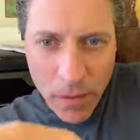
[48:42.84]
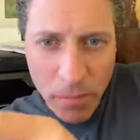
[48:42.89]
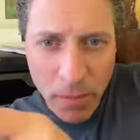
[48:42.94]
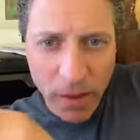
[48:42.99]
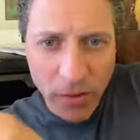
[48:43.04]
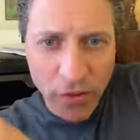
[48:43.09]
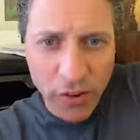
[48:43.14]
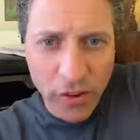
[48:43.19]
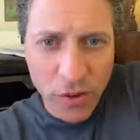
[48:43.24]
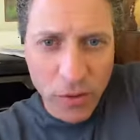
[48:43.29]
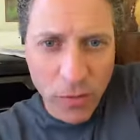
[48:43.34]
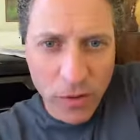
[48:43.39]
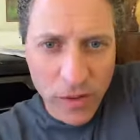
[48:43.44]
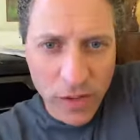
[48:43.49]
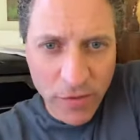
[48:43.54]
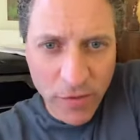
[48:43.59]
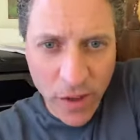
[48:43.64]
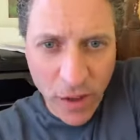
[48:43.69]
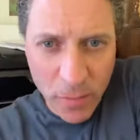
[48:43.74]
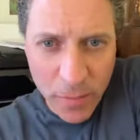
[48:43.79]
When pitching to
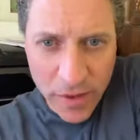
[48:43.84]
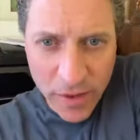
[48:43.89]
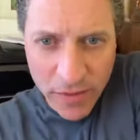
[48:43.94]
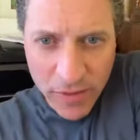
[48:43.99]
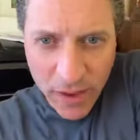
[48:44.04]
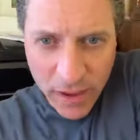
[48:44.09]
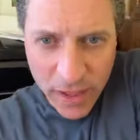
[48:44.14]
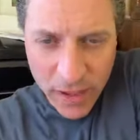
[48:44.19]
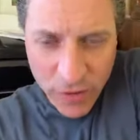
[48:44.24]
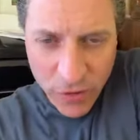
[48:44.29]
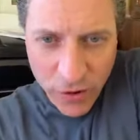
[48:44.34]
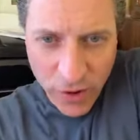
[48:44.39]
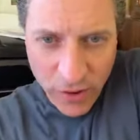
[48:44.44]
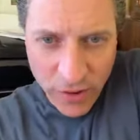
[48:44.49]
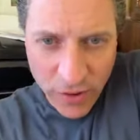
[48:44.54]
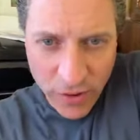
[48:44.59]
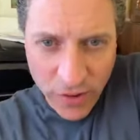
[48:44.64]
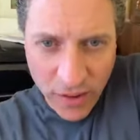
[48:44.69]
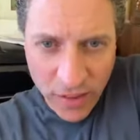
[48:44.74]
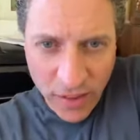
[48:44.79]
a development executive,
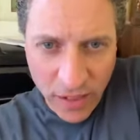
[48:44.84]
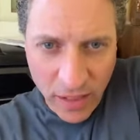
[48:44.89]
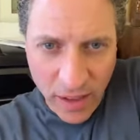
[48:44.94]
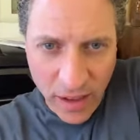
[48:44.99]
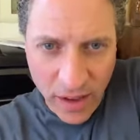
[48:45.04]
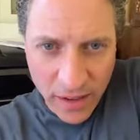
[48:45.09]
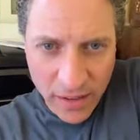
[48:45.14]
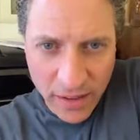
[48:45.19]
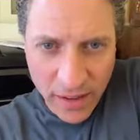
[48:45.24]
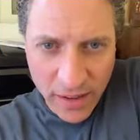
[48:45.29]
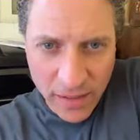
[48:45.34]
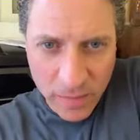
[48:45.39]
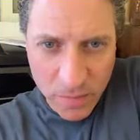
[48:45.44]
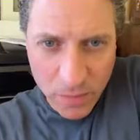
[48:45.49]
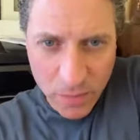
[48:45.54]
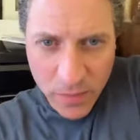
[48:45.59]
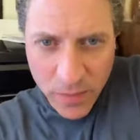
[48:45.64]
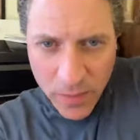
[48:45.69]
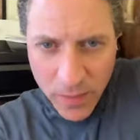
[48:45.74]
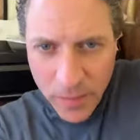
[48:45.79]
should I just send the log
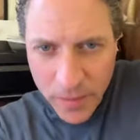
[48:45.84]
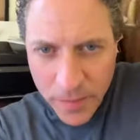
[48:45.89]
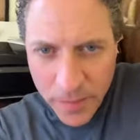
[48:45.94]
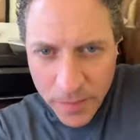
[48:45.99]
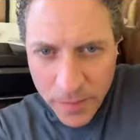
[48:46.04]
line